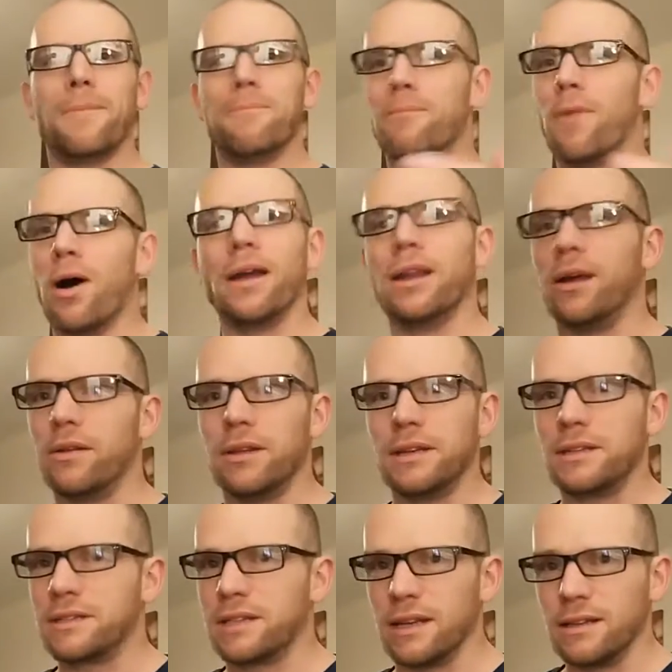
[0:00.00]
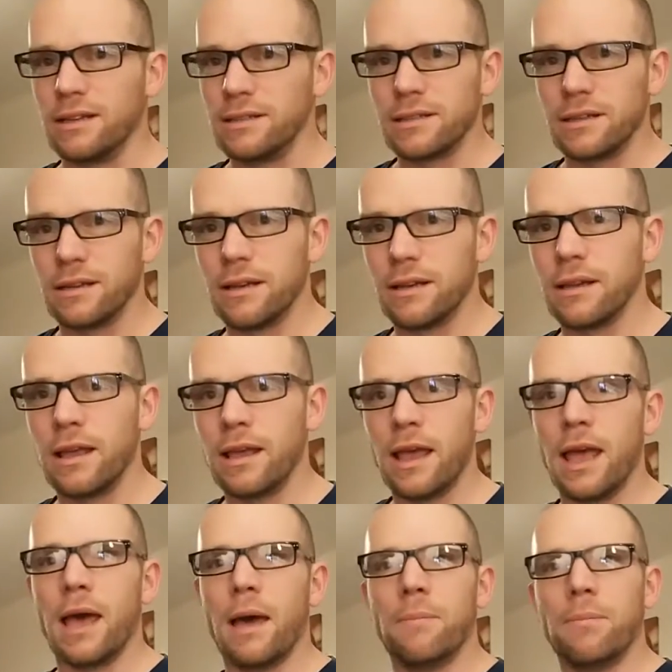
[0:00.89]
might know these things.
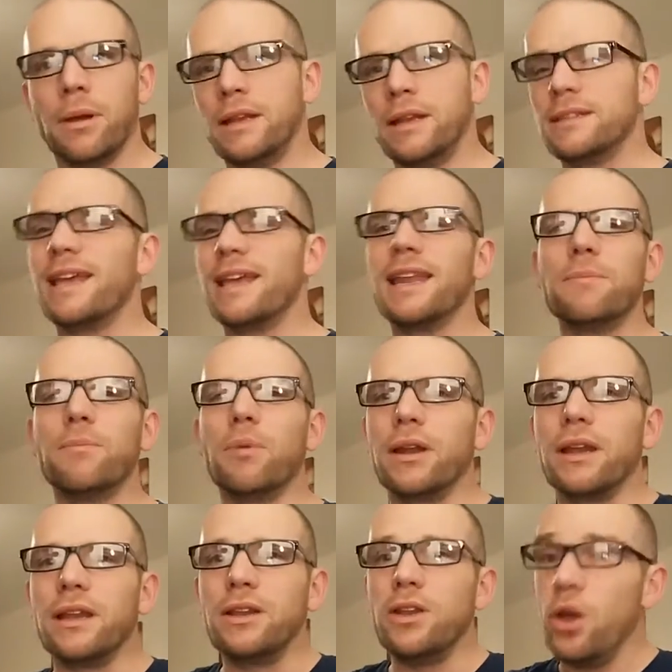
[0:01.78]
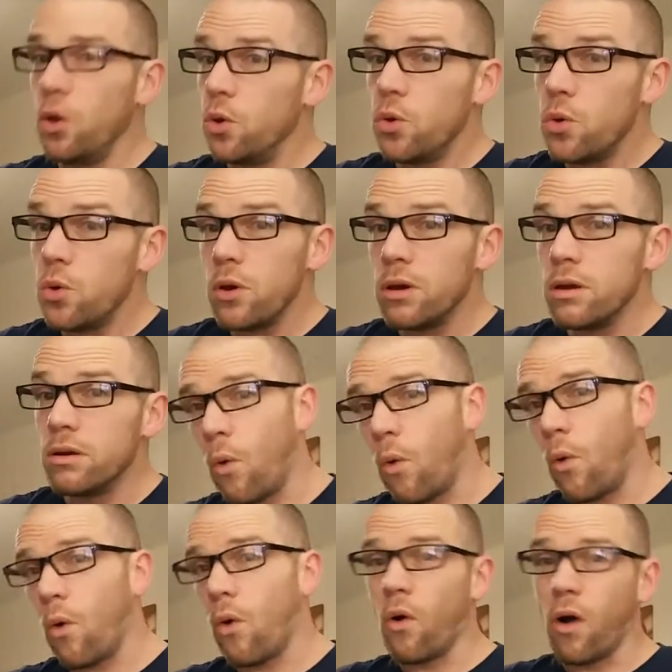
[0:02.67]
But as anybody new,
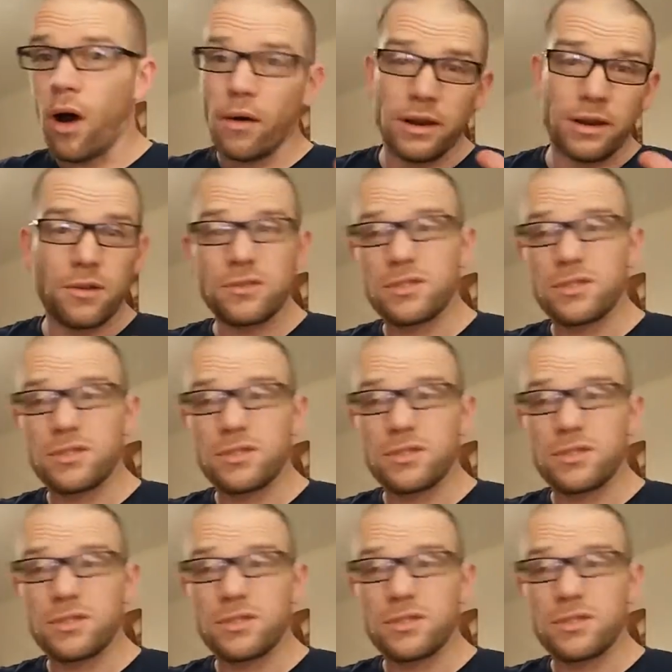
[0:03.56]
or only